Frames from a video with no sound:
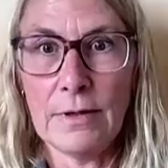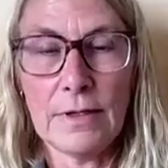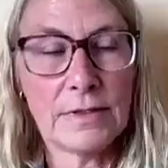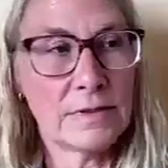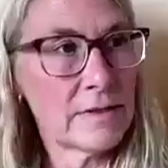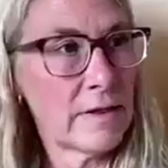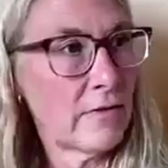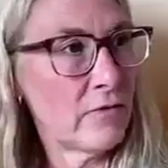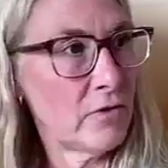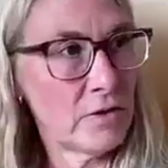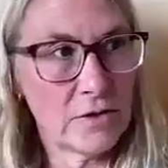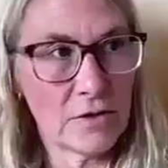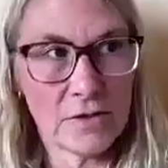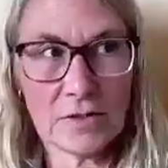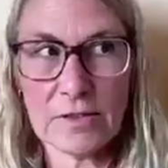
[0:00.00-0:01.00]
And
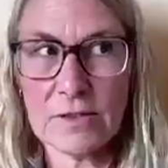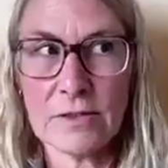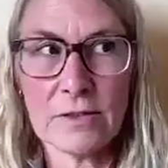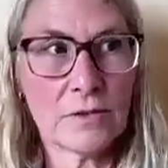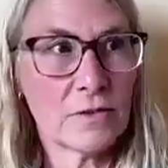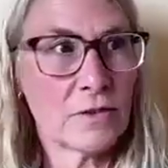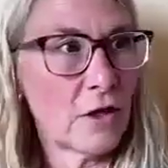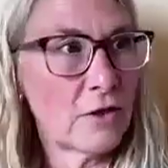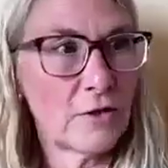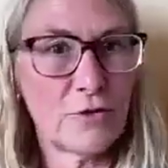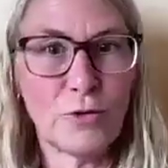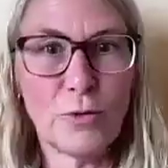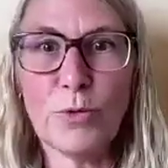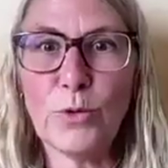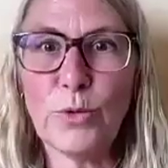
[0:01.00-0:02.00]
something just started
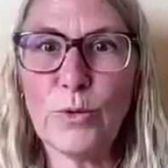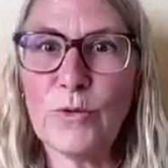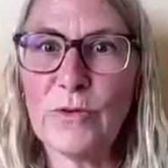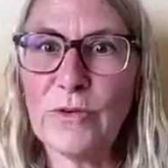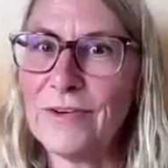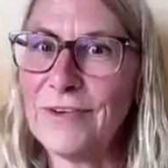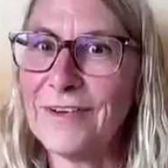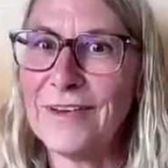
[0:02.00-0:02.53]
to move.